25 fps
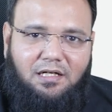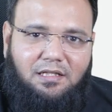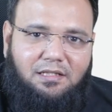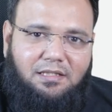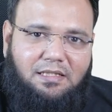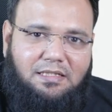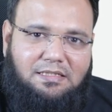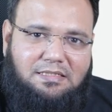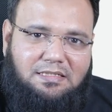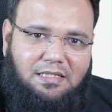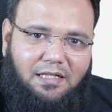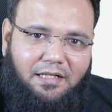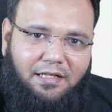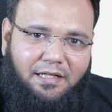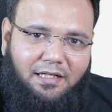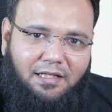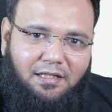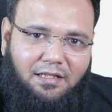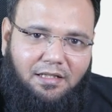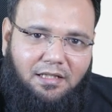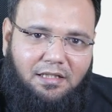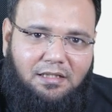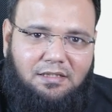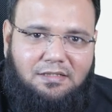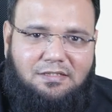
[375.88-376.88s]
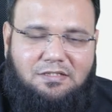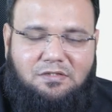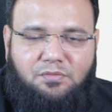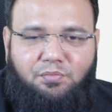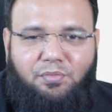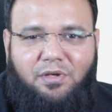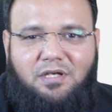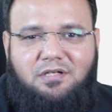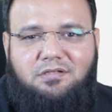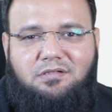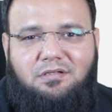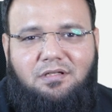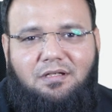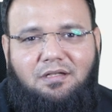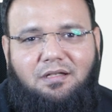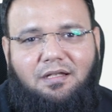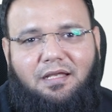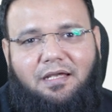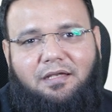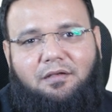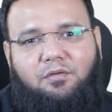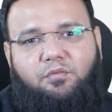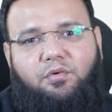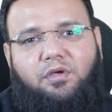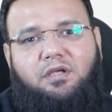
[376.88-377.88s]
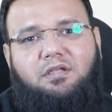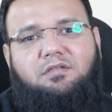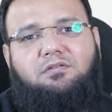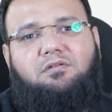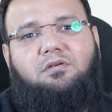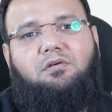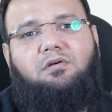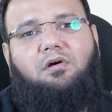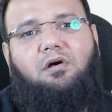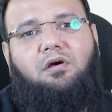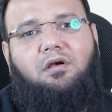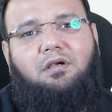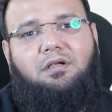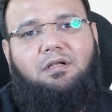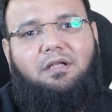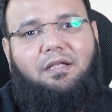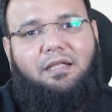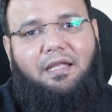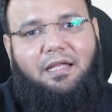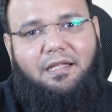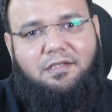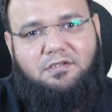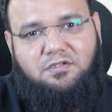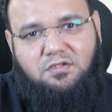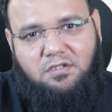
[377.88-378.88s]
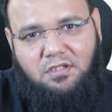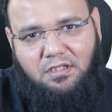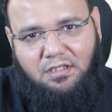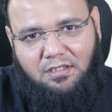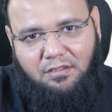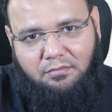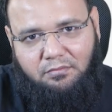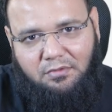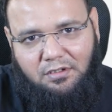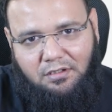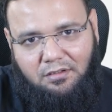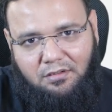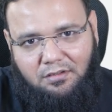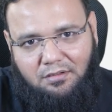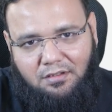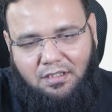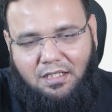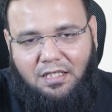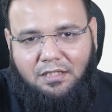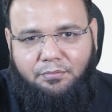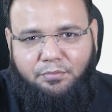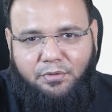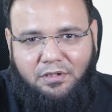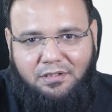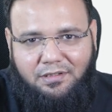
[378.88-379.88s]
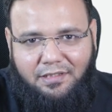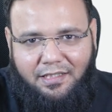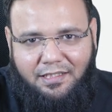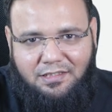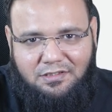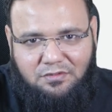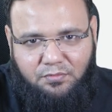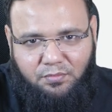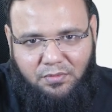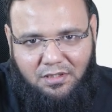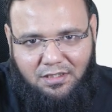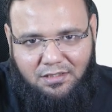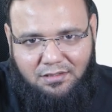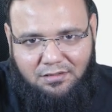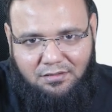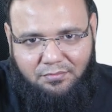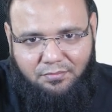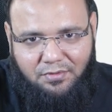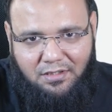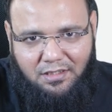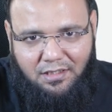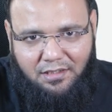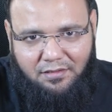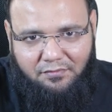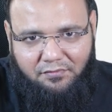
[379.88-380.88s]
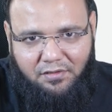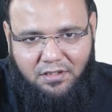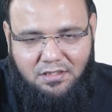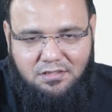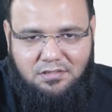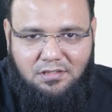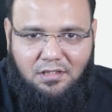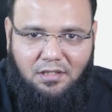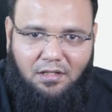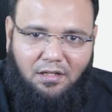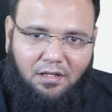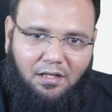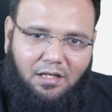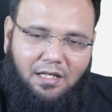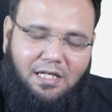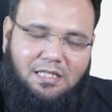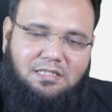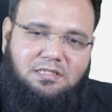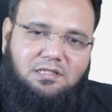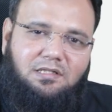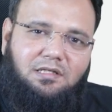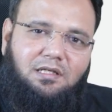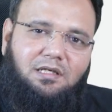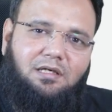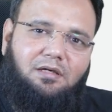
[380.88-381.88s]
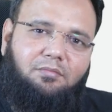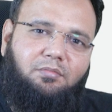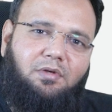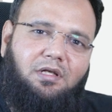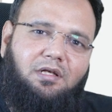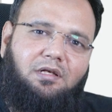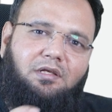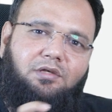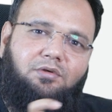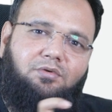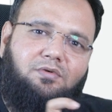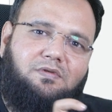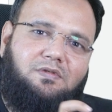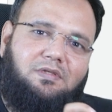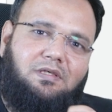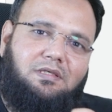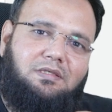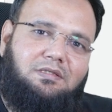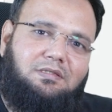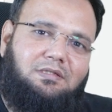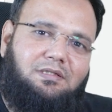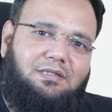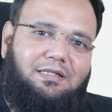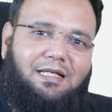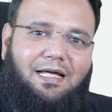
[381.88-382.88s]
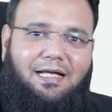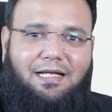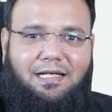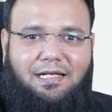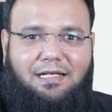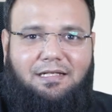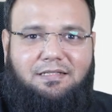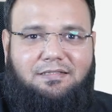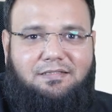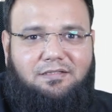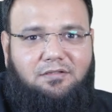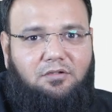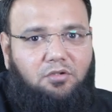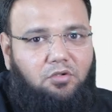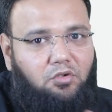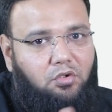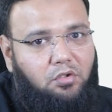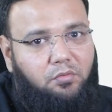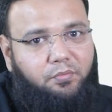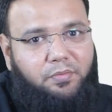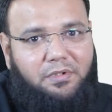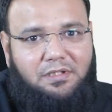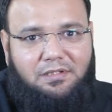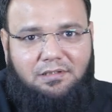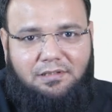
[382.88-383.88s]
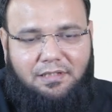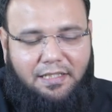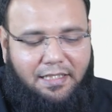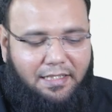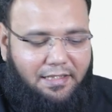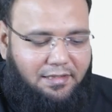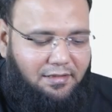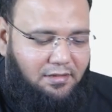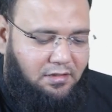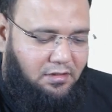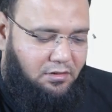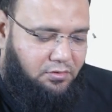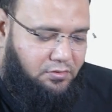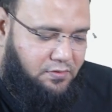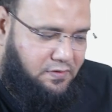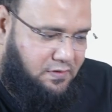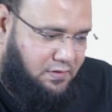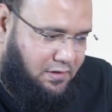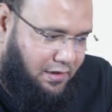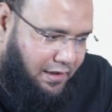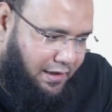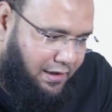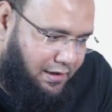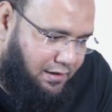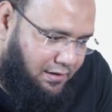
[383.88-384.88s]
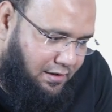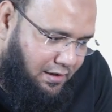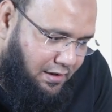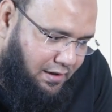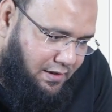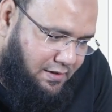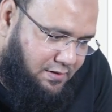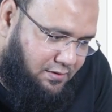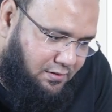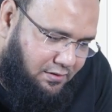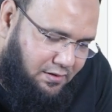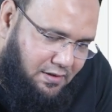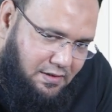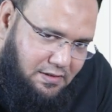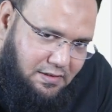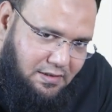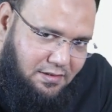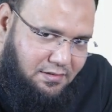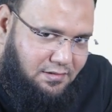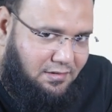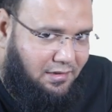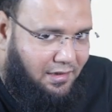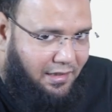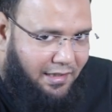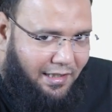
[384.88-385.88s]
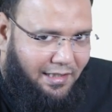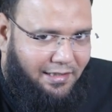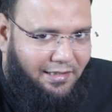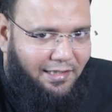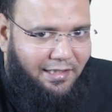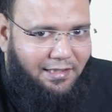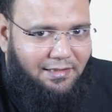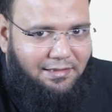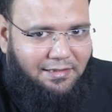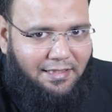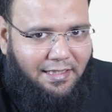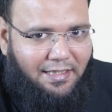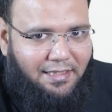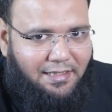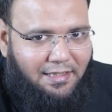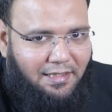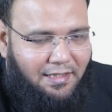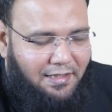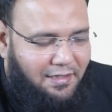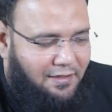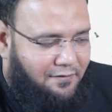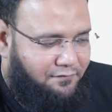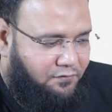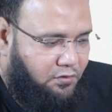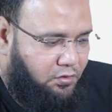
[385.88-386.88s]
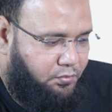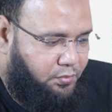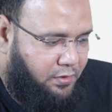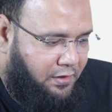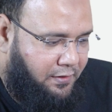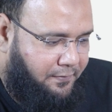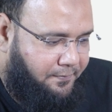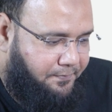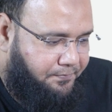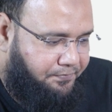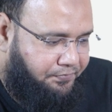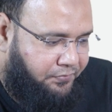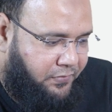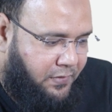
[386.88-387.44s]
are designed in a special language called HTML, hypertext markup language. HTML uses tags, open tag, close tag. So this is the heading tag I have open.